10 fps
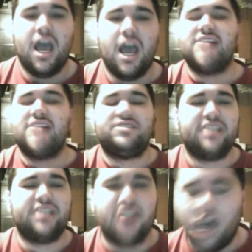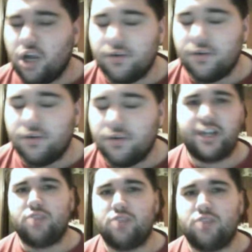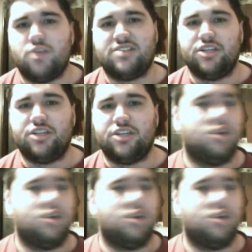I see it all over the freaking wrestling news.